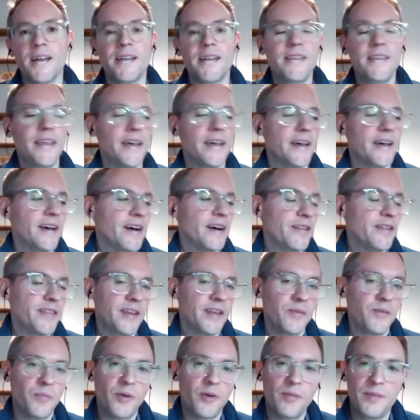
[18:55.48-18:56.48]
Yeah, I
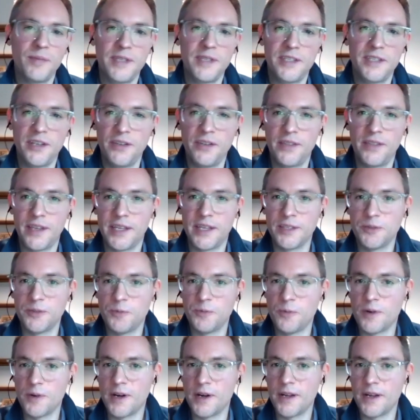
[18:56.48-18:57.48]
think probably two things.
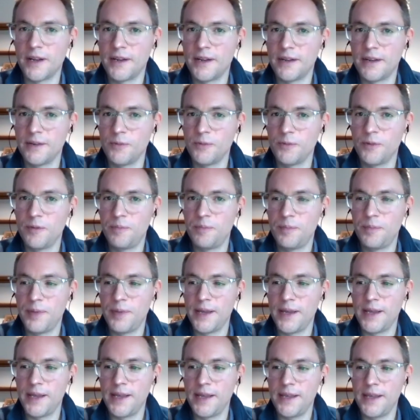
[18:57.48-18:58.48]
One would
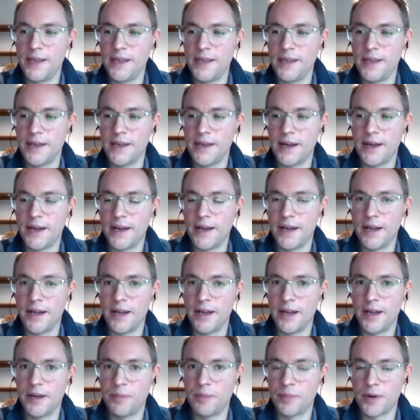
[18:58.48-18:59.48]
be
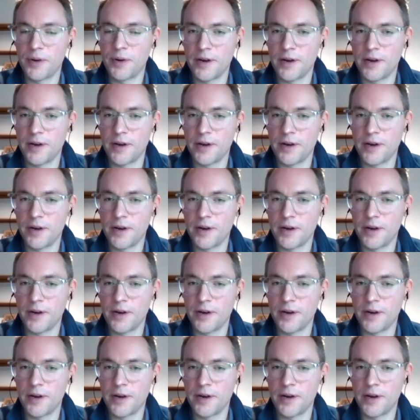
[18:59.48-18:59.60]
uh,